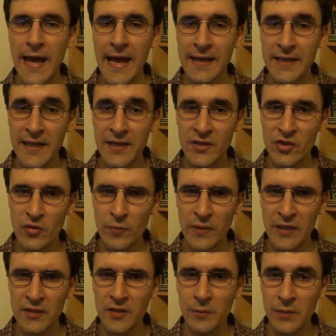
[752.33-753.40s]
and
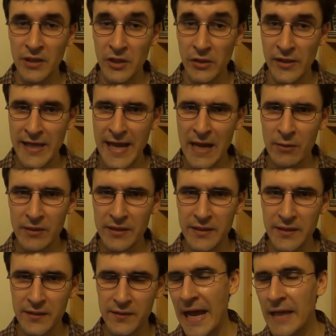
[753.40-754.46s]
instrumental peculiarities,